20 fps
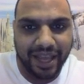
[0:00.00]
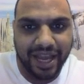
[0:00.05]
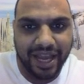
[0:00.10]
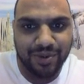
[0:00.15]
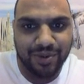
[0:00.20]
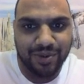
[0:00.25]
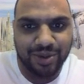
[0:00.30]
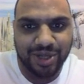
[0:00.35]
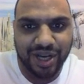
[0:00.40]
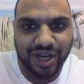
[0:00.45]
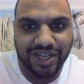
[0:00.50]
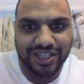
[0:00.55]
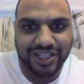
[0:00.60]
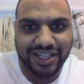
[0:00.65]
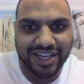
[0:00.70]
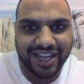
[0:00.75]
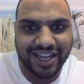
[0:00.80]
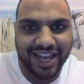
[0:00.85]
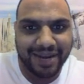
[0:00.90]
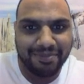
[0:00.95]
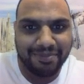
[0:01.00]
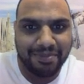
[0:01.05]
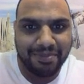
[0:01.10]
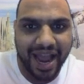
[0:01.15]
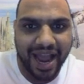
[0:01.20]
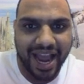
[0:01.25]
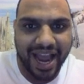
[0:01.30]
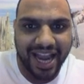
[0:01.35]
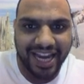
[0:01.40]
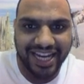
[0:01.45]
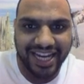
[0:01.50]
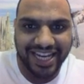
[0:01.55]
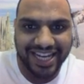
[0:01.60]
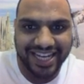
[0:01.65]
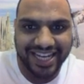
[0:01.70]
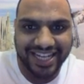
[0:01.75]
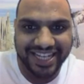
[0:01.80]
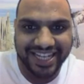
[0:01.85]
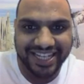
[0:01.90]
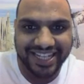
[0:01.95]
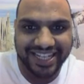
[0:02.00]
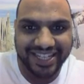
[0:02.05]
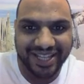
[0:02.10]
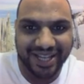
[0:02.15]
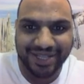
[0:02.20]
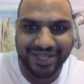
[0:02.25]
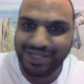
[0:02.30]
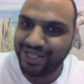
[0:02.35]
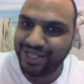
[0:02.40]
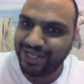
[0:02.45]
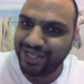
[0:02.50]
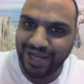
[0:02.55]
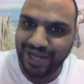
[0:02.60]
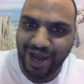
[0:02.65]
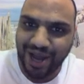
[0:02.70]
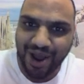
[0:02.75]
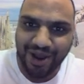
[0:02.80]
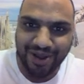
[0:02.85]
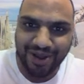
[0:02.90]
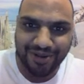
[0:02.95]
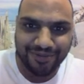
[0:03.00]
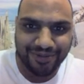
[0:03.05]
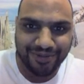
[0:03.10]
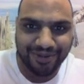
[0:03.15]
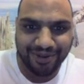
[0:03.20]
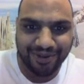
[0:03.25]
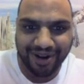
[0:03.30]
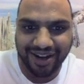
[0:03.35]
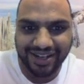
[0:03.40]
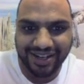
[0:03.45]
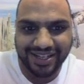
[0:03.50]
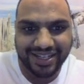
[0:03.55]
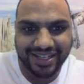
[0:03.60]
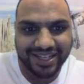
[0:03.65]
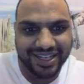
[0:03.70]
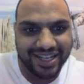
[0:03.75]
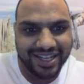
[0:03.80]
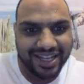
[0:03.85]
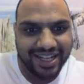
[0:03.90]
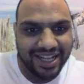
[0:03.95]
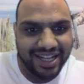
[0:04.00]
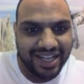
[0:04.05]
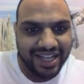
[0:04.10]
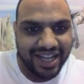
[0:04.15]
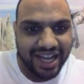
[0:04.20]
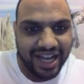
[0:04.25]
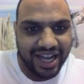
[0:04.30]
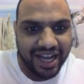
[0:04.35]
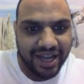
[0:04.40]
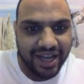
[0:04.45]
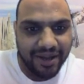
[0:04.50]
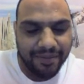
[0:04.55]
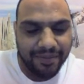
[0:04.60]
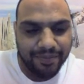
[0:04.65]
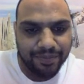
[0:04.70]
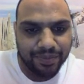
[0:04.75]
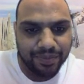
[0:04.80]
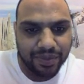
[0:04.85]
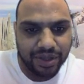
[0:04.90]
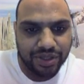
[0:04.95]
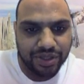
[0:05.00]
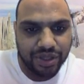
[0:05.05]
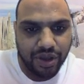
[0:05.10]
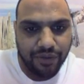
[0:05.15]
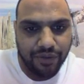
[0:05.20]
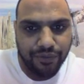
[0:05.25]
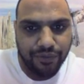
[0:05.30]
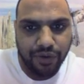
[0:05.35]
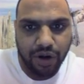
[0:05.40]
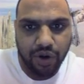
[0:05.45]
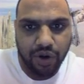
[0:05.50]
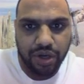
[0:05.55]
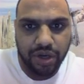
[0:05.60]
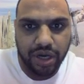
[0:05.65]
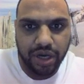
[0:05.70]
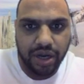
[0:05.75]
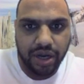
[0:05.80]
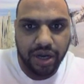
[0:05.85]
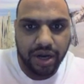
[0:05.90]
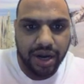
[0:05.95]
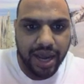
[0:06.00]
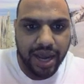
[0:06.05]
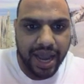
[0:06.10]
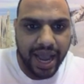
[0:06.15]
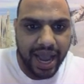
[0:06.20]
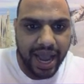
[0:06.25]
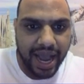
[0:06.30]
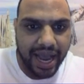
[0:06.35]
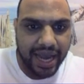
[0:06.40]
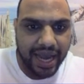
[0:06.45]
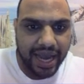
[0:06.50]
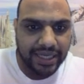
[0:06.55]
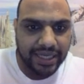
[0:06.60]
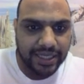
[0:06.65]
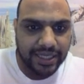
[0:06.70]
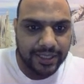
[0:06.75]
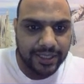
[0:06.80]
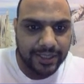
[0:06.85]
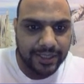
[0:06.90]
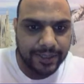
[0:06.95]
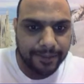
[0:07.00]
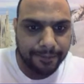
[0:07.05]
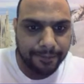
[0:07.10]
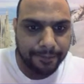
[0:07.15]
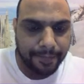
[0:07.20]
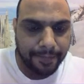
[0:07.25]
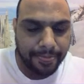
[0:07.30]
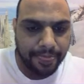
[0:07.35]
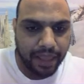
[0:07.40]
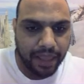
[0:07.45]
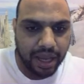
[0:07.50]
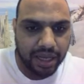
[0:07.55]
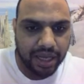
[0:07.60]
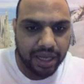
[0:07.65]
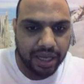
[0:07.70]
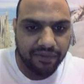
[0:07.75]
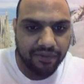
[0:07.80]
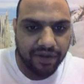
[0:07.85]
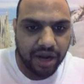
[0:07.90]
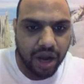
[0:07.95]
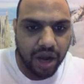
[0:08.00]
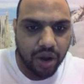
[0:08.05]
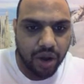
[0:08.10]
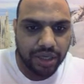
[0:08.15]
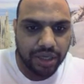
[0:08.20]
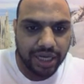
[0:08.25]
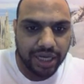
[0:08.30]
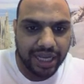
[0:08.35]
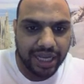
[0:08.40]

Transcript: advertise and get paid. That's the slogan for it. So far Uday, Nara had given out